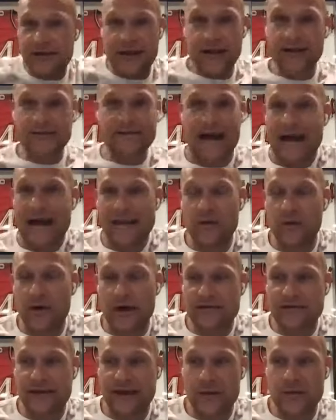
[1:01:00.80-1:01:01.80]
did exactly what I
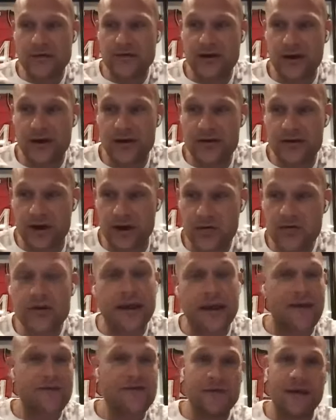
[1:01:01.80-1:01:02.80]
said I was going to do,
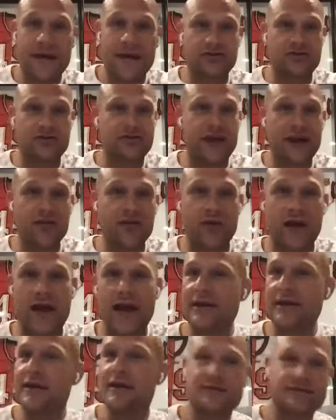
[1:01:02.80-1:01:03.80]
gave them an extra 10
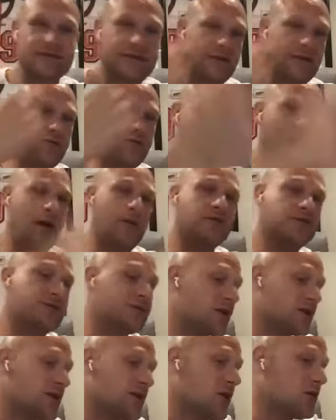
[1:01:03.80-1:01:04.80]
grand, sent flowers to
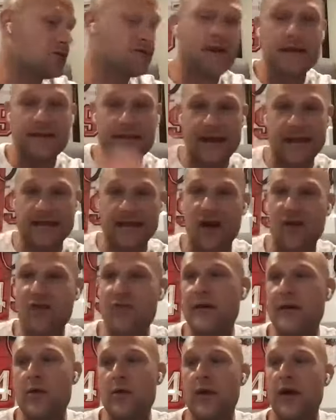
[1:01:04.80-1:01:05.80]
the closing. They love
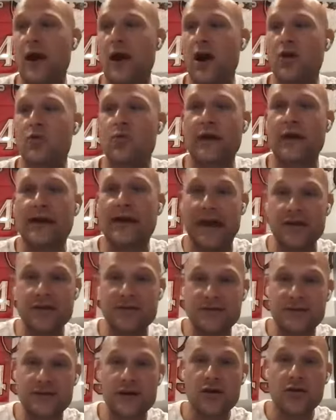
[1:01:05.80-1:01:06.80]
me. We hug, we
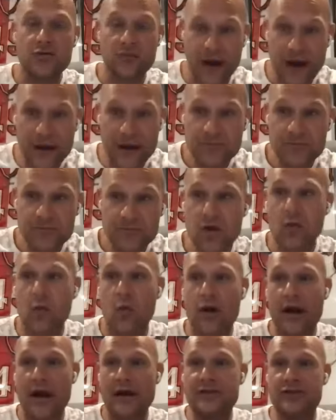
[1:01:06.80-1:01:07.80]
kiss, right?
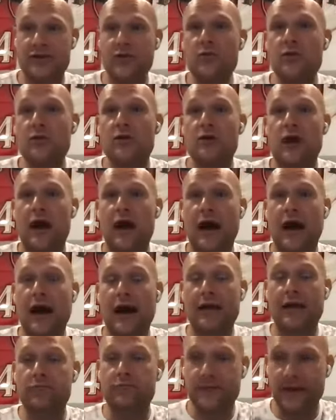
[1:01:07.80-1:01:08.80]
What I do,
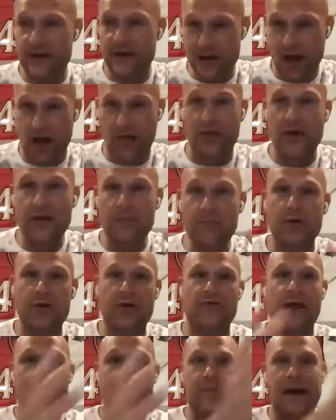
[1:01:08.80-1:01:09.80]
I did nothing, put it
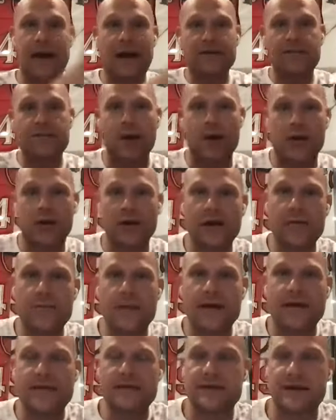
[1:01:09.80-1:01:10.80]
right back in the market and
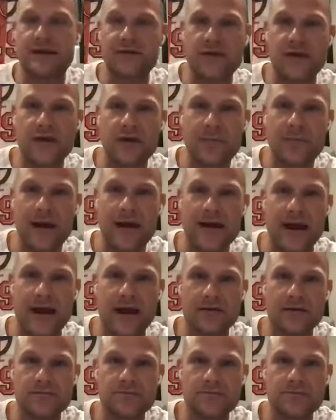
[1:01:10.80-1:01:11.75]
made a six figure payday.